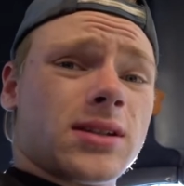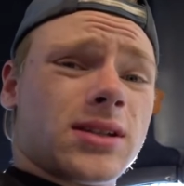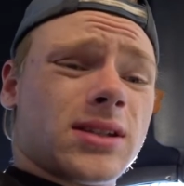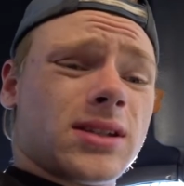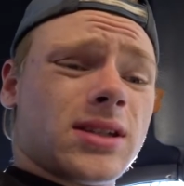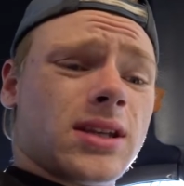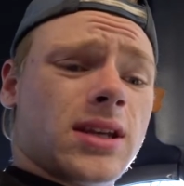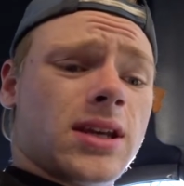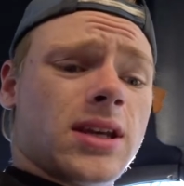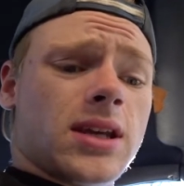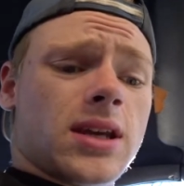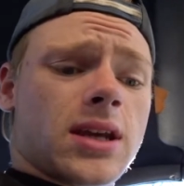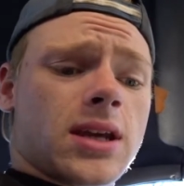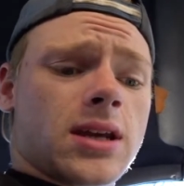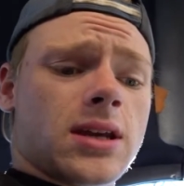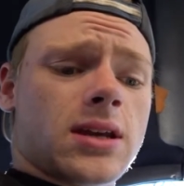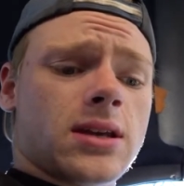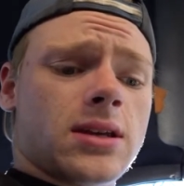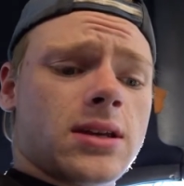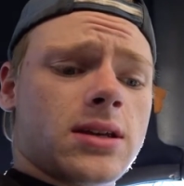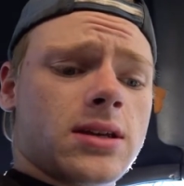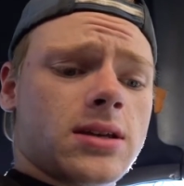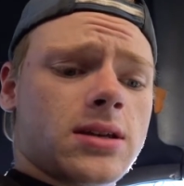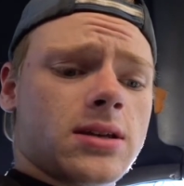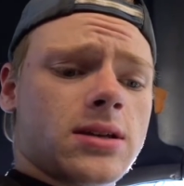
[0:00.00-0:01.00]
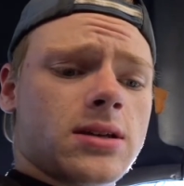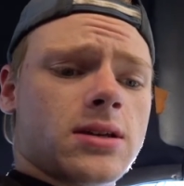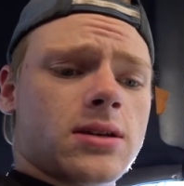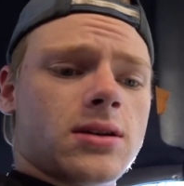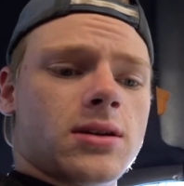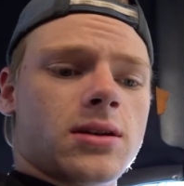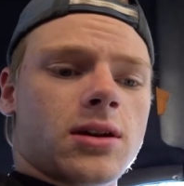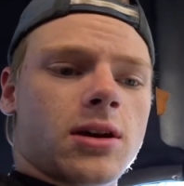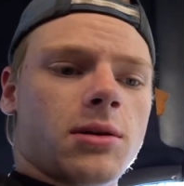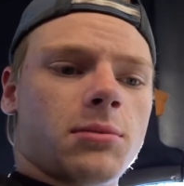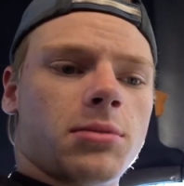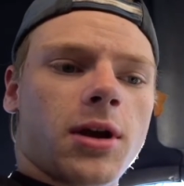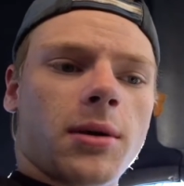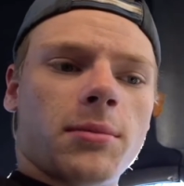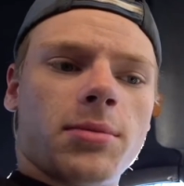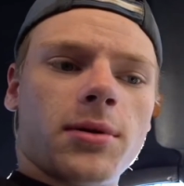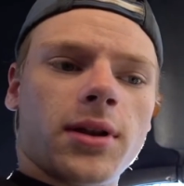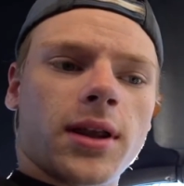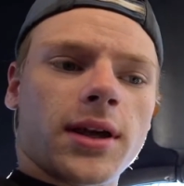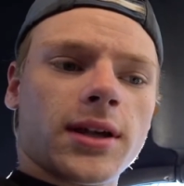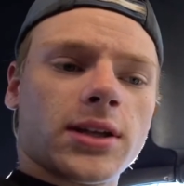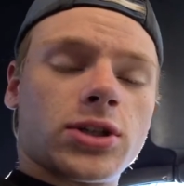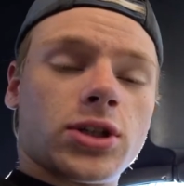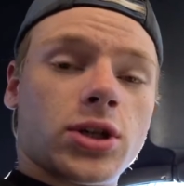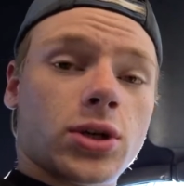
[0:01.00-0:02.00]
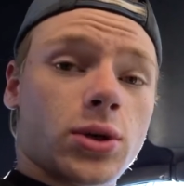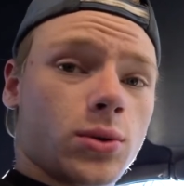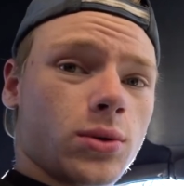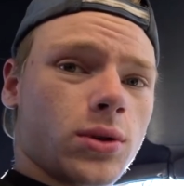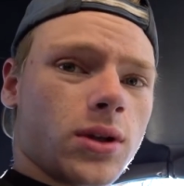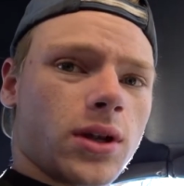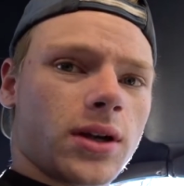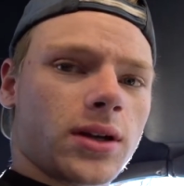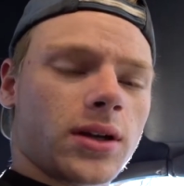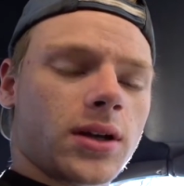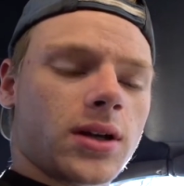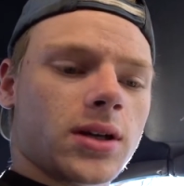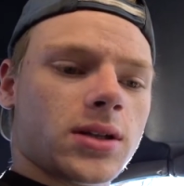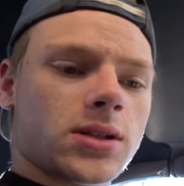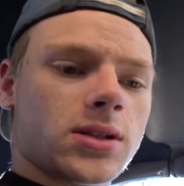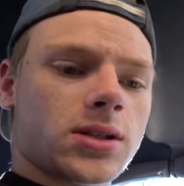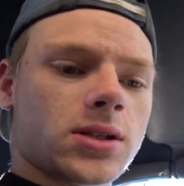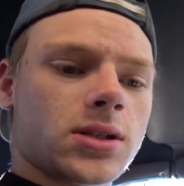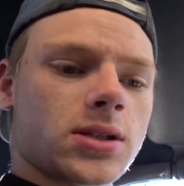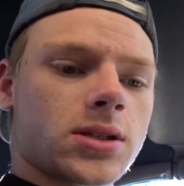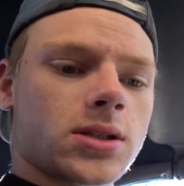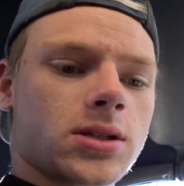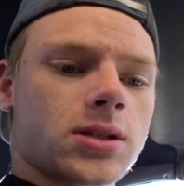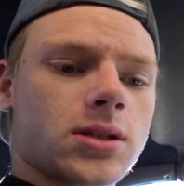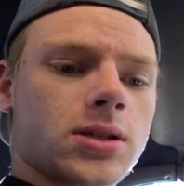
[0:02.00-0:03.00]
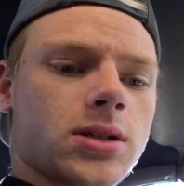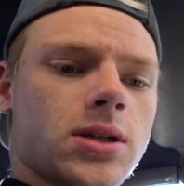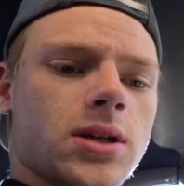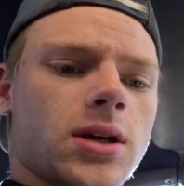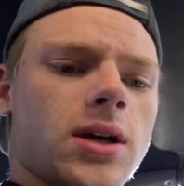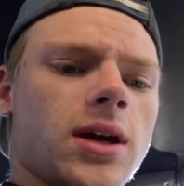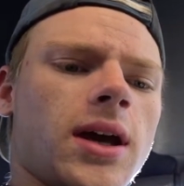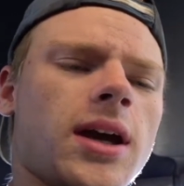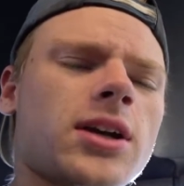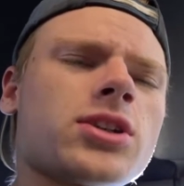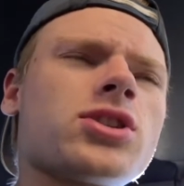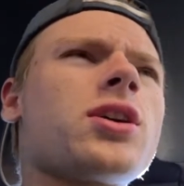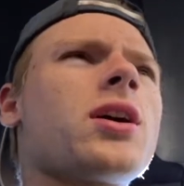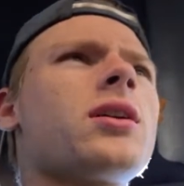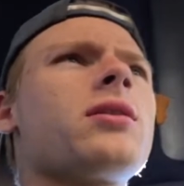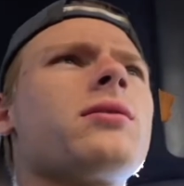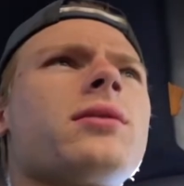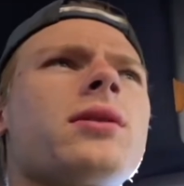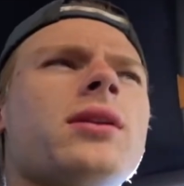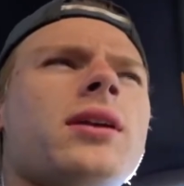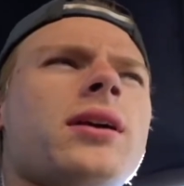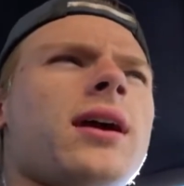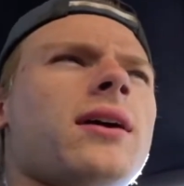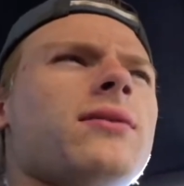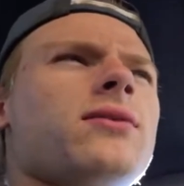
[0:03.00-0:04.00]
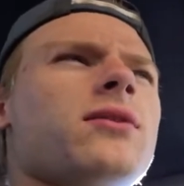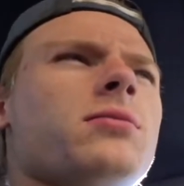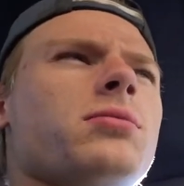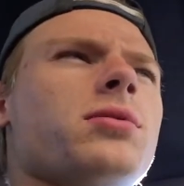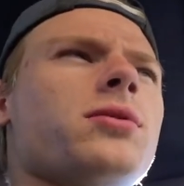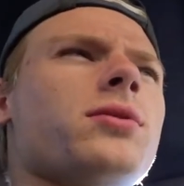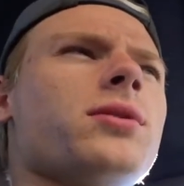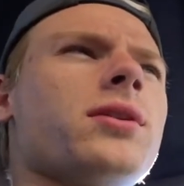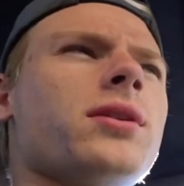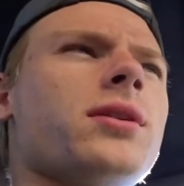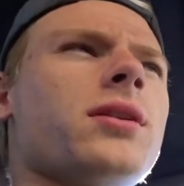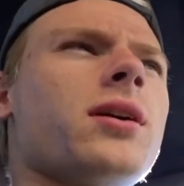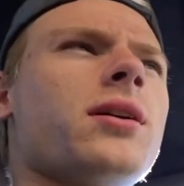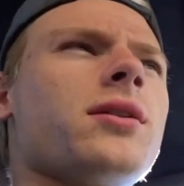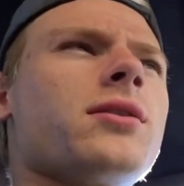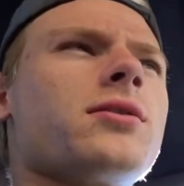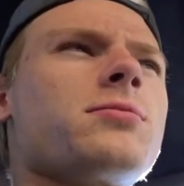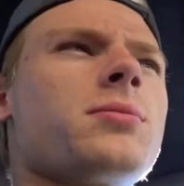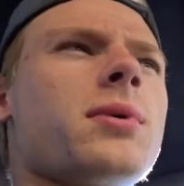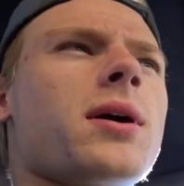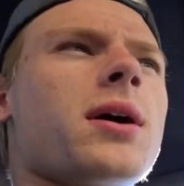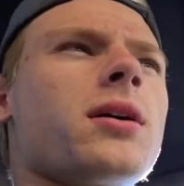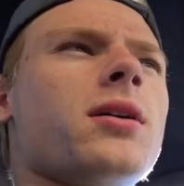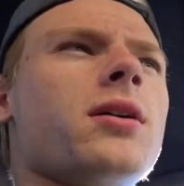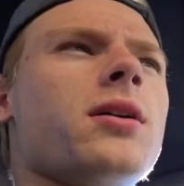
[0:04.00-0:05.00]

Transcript: see. I'll probably put like 2 lug nuts. Actually, I don't really have to pull the tires back